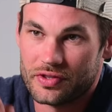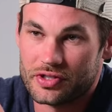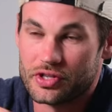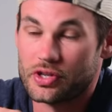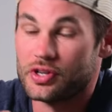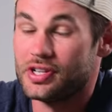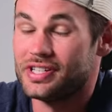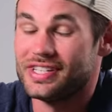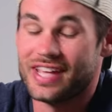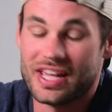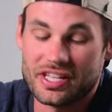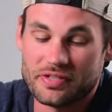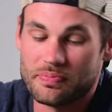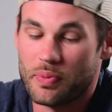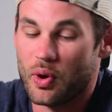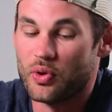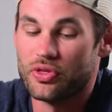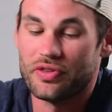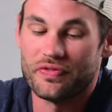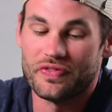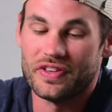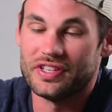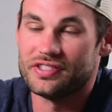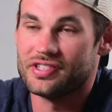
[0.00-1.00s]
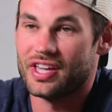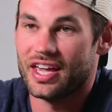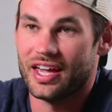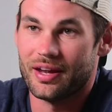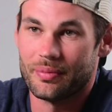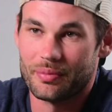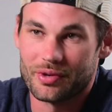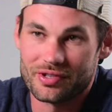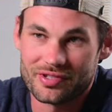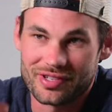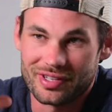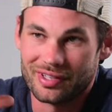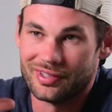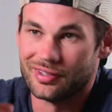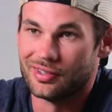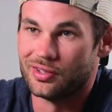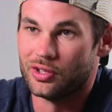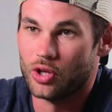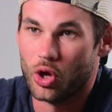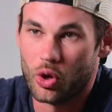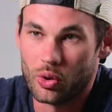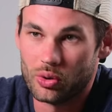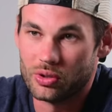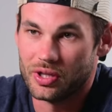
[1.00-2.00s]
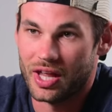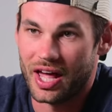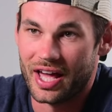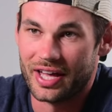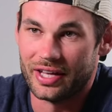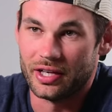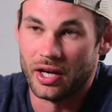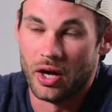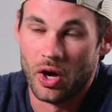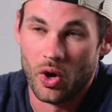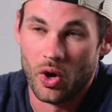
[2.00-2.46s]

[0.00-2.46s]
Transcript: So to test both of these cameras in low light,